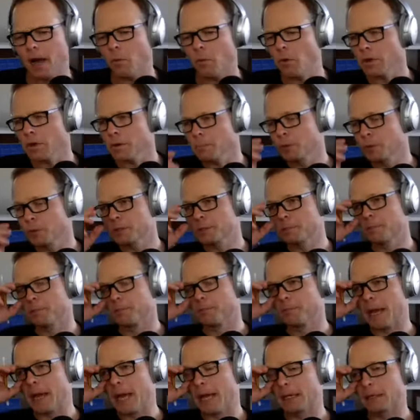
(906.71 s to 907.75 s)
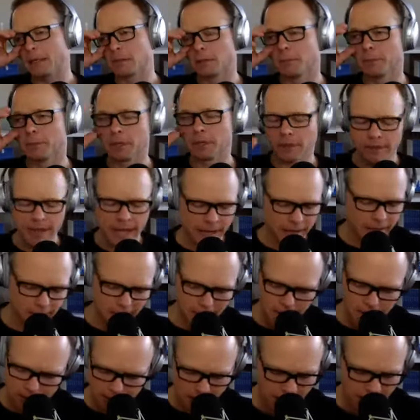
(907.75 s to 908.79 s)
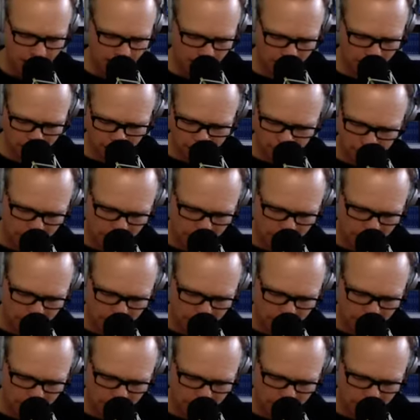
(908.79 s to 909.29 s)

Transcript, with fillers: I want to push back a little bit on that, and, and not in a